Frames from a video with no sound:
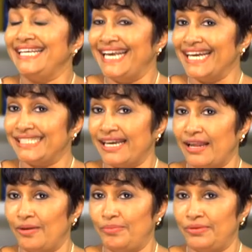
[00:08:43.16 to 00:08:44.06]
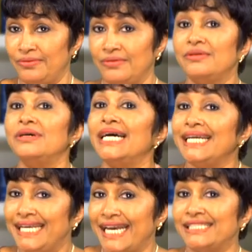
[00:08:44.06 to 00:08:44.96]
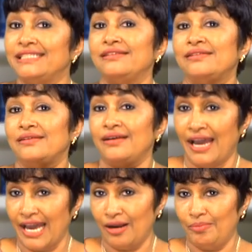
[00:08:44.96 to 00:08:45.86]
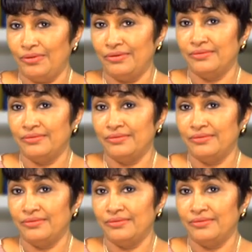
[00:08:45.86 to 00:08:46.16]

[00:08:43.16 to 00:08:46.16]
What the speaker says: Get help. Get help.